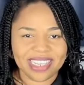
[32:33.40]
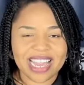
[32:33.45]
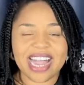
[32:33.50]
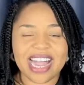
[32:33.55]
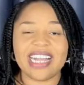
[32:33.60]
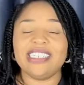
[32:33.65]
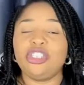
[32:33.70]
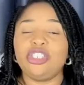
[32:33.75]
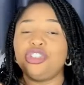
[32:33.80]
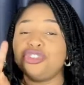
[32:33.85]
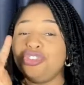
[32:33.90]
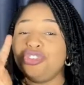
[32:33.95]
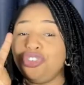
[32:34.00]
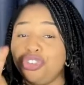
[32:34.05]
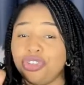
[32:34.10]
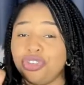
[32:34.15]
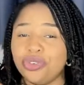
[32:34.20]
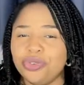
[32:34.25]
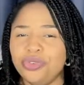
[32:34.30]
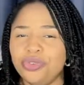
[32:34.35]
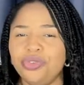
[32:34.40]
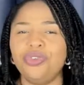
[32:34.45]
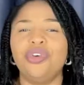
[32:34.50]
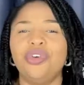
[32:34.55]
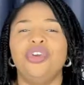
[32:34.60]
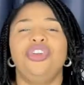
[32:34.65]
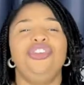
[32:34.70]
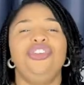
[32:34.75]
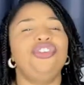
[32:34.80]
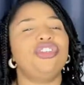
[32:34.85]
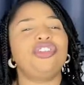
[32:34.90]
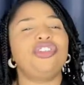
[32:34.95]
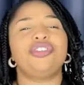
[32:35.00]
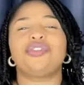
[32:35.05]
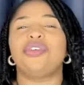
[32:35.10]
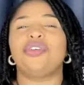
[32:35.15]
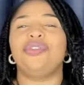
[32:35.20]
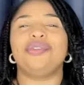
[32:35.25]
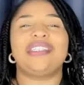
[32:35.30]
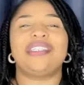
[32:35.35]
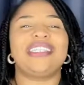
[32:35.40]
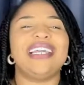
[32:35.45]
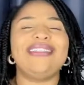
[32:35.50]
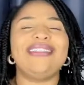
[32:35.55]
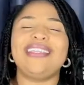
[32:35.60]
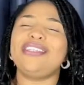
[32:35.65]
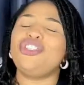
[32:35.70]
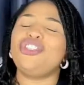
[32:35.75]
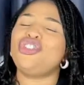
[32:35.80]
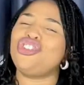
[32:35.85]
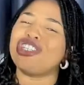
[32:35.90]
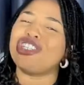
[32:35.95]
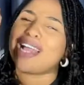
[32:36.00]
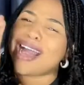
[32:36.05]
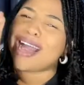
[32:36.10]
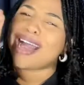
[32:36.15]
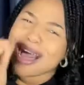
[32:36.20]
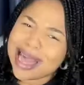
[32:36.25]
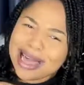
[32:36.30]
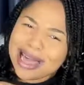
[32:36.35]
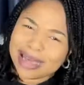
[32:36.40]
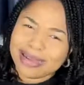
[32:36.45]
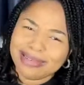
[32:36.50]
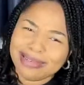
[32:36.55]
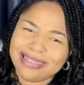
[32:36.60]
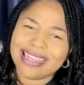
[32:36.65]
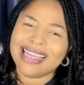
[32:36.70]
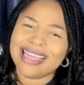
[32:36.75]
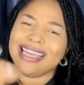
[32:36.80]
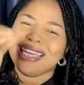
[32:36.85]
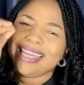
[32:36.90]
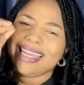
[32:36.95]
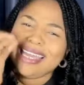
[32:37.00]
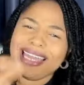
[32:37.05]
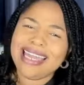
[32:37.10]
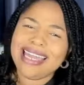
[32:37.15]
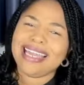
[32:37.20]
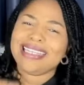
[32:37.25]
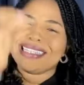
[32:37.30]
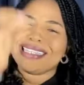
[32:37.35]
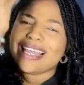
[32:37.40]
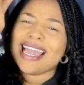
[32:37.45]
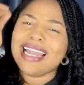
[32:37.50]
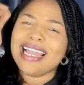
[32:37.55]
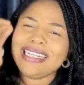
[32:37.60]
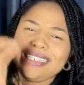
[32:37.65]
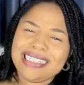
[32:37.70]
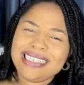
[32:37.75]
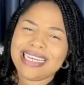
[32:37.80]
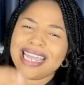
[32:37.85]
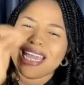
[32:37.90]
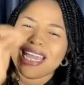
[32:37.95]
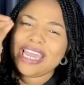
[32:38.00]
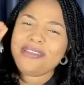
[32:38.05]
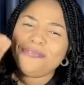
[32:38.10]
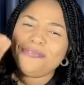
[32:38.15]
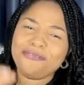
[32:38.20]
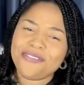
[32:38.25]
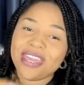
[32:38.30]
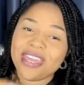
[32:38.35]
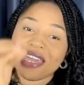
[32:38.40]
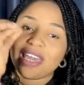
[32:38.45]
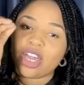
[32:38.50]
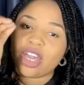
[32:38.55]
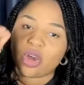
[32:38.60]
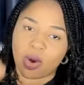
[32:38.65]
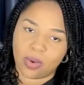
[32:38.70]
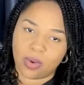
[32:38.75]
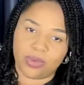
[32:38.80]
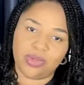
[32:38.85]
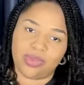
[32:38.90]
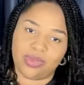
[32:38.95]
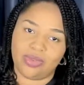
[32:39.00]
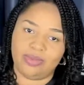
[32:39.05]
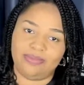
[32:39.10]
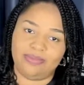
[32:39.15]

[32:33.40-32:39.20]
And to you, you're just going to say, this child is difficult.